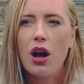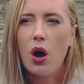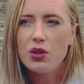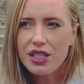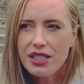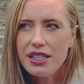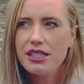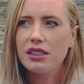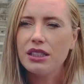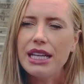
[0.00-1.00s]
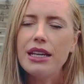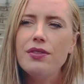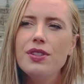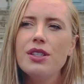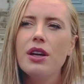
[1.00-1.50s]
Odysseus
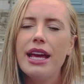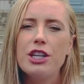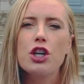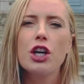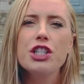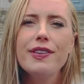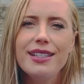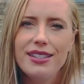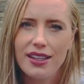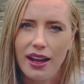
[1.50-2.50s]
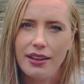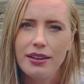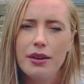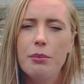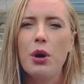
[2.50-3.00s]
leaves in charge of his
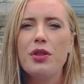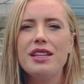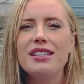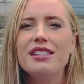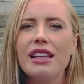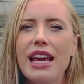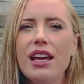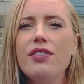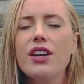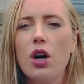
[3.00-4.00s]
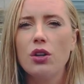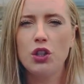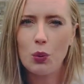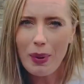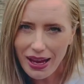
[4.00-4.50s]
son, both his slave called
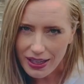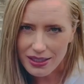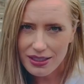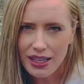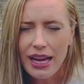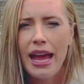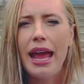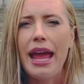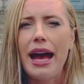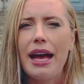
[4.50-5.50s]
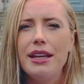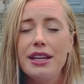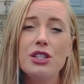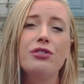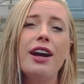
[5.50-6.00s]
Eumaeus and
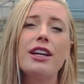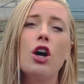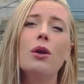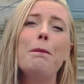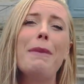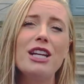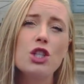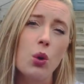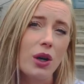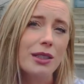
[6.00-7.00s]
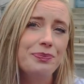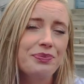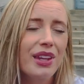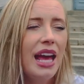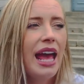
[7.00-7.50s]
his friend called Mentor.
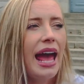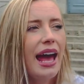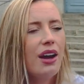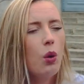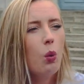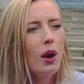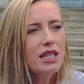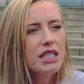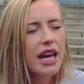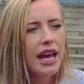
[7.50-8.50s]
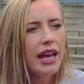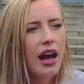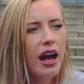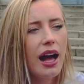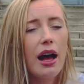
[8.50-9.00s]
And one day,
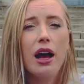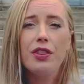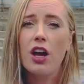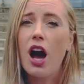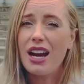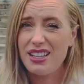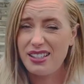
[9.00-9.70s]
the goddess